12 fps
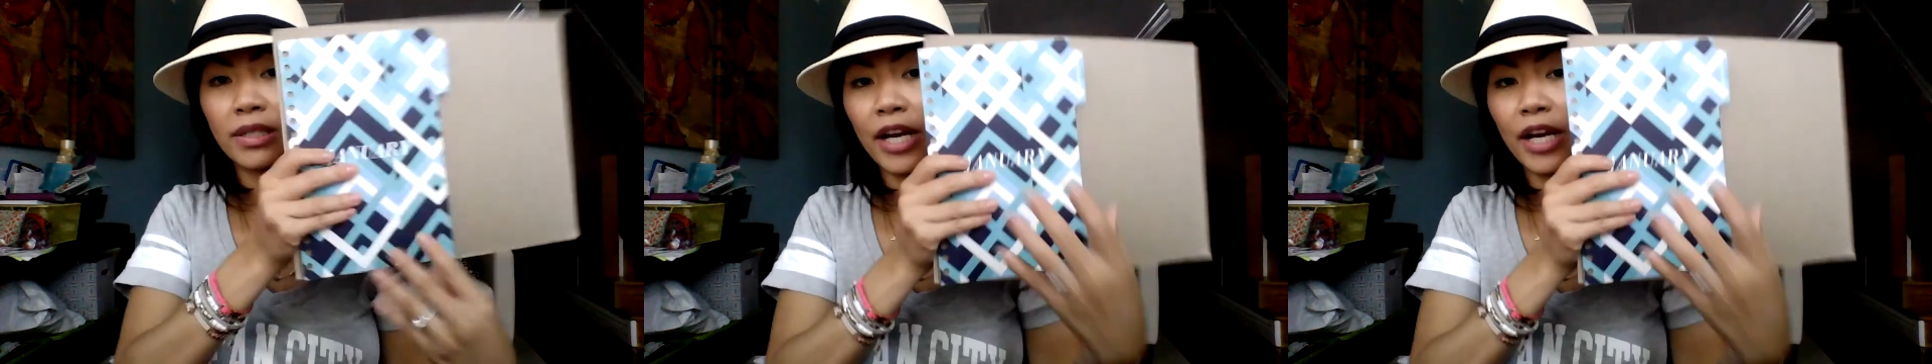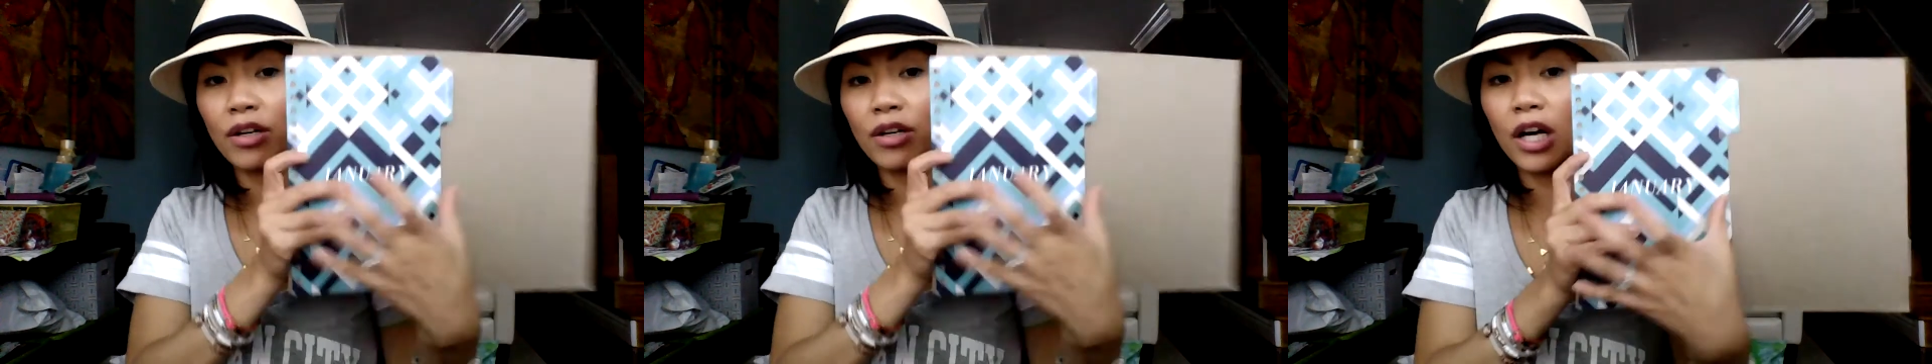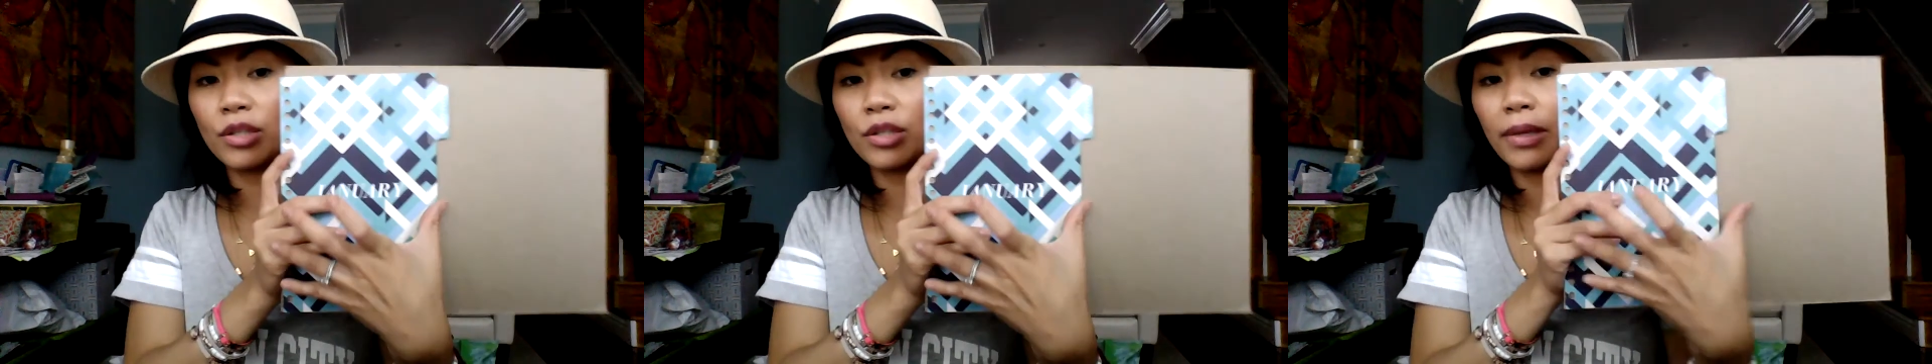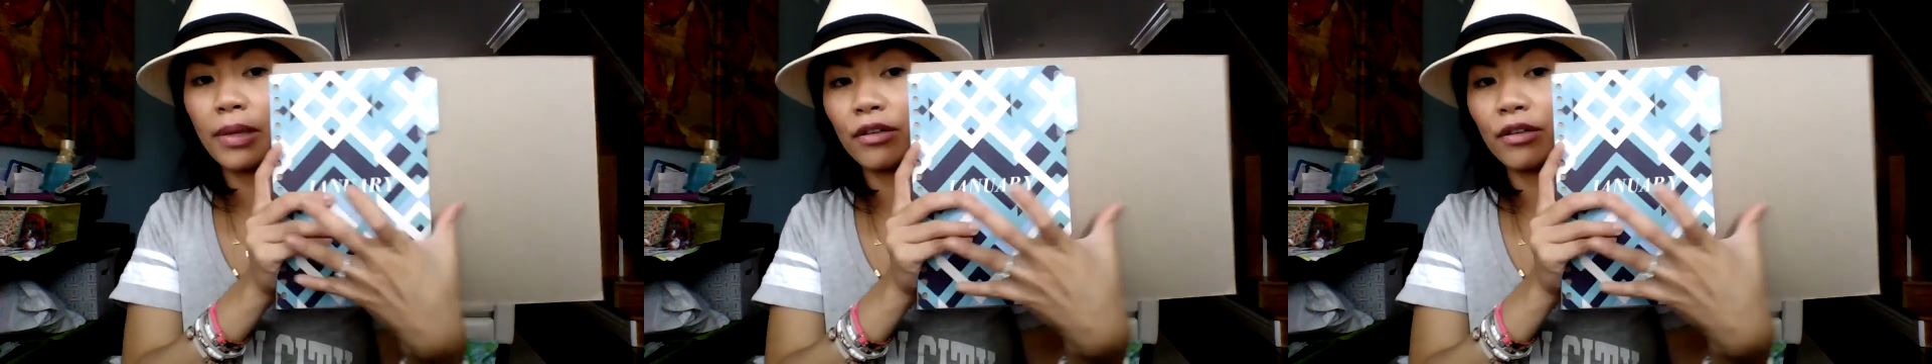Erin Condren
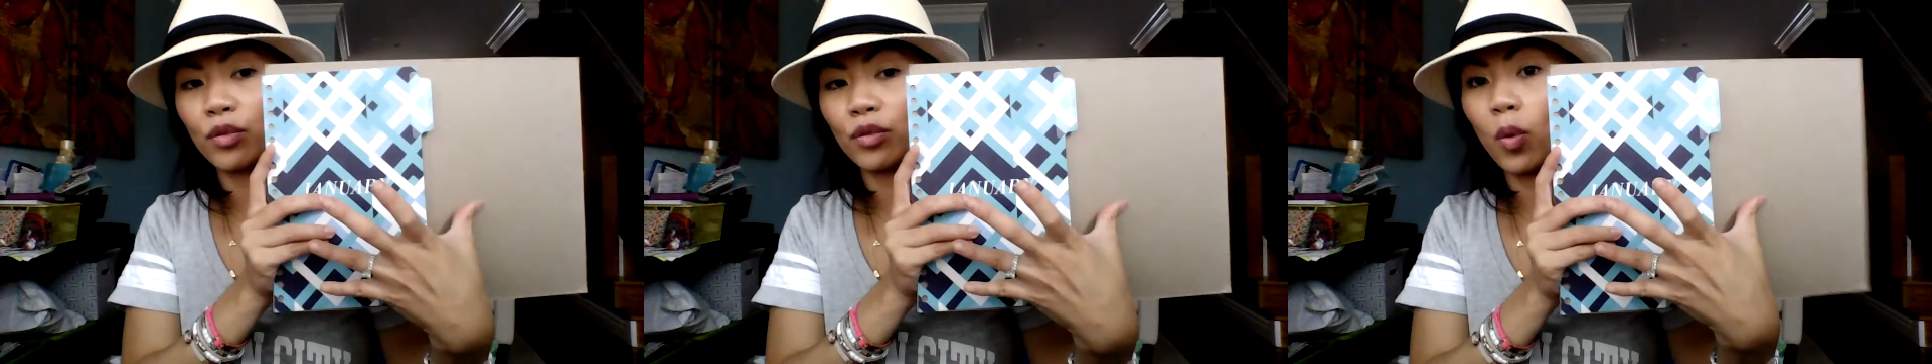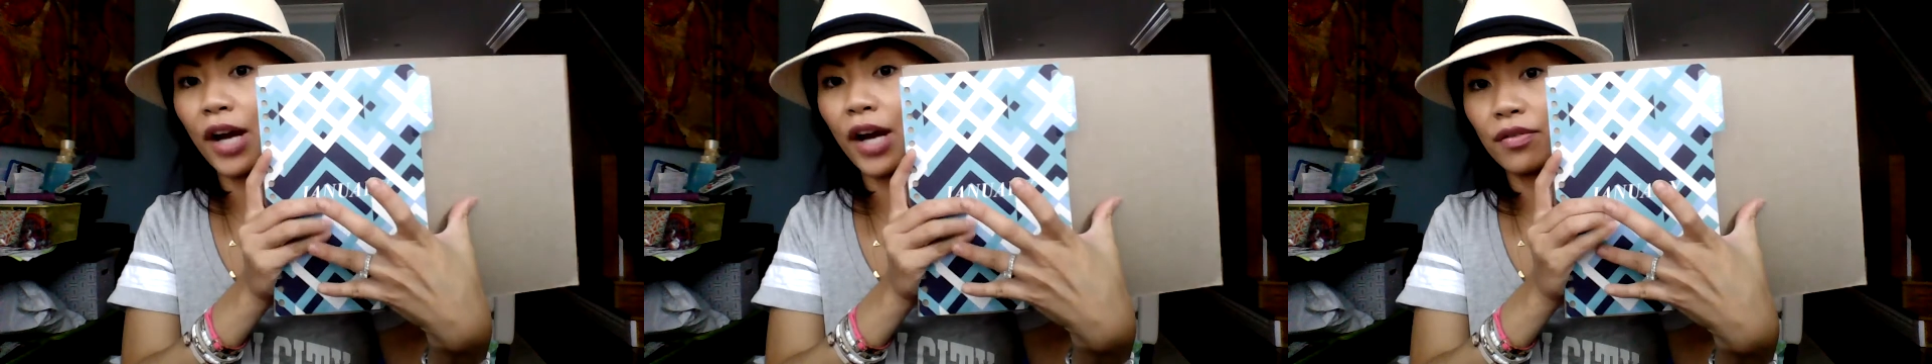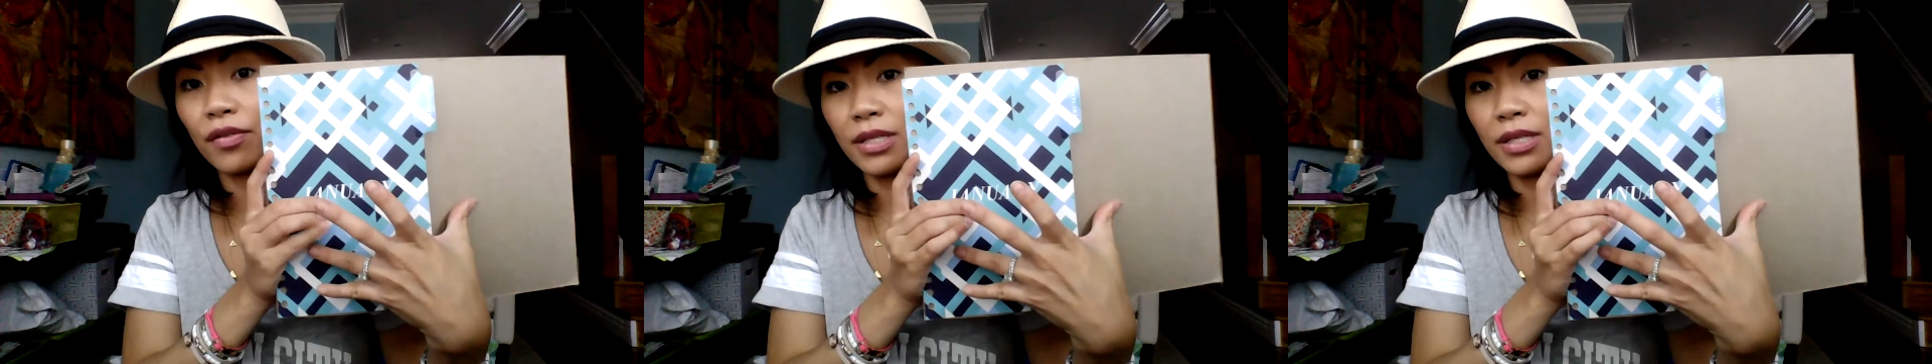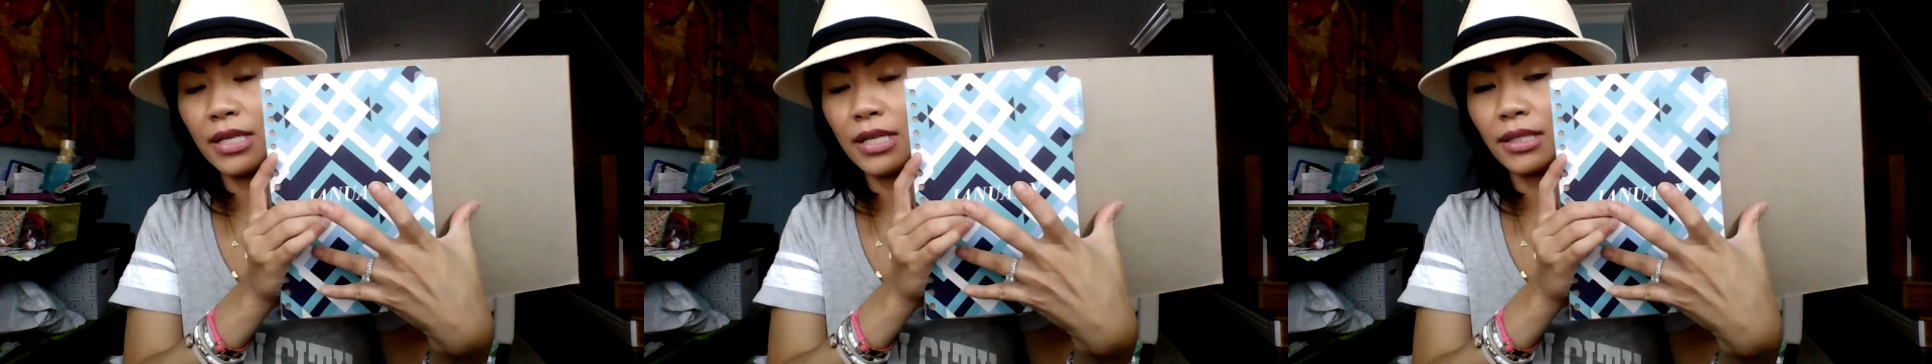planner is wider than
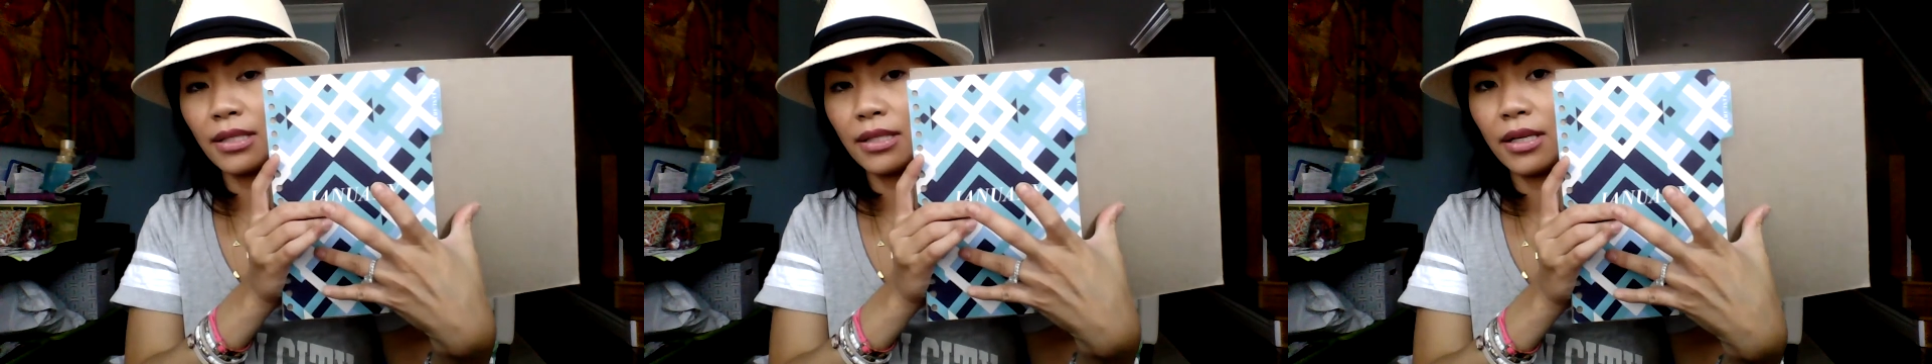this.